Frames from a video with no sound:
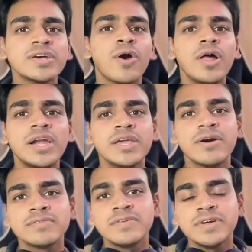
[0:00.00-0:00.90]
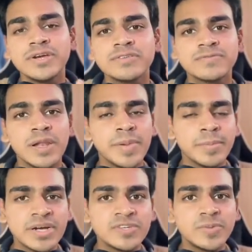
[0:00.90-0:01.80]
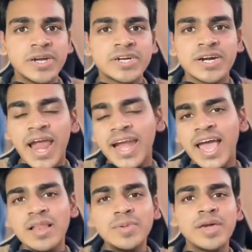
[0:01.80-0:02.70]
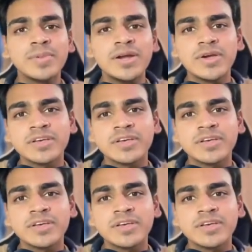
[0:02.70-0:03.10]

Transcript: the quality of the videos will be much better and I'll be able to